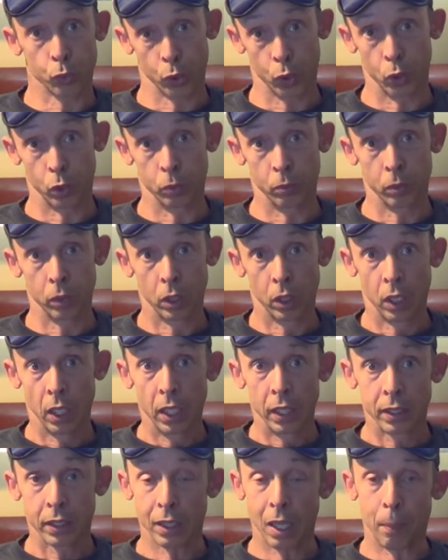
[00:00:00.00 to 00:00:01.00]
room,
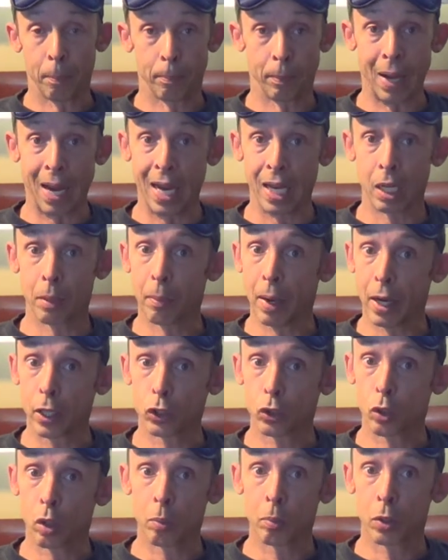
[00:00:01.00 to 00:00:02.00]
stop buying him
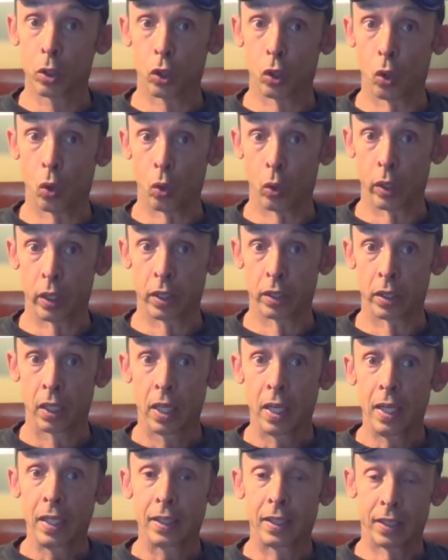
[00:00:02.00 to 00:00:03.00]
ice cream and toys,
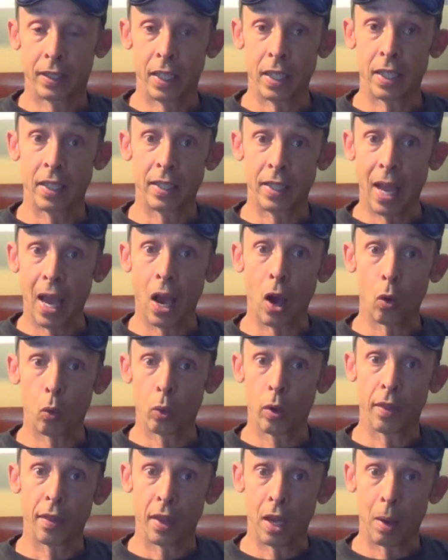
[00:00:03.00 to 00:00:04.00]
sit
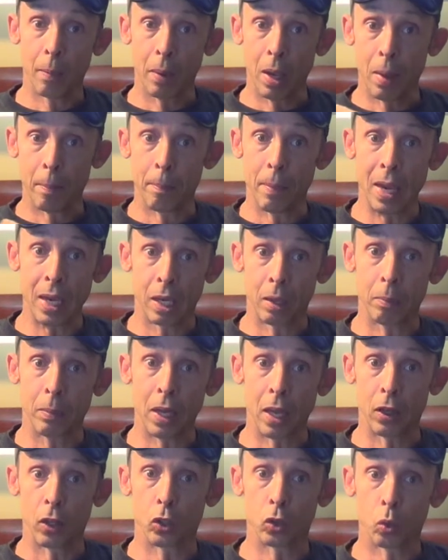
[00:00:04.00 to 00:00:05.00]
down with him and make him
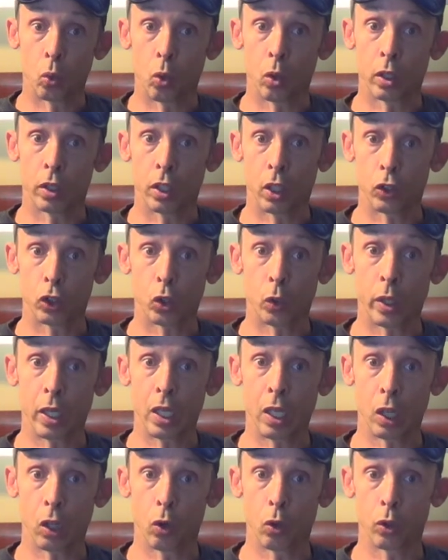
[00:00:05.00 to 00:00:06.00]
get his work done so
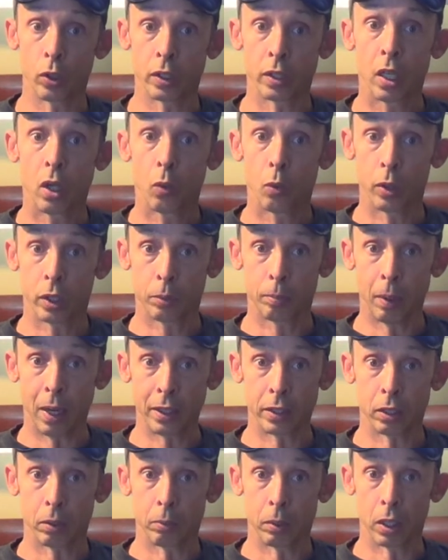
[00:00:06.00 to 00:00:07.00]
he learns
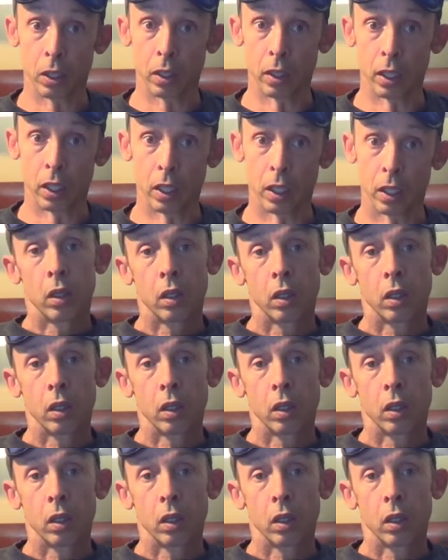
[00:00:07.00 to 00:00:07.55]
responsibility.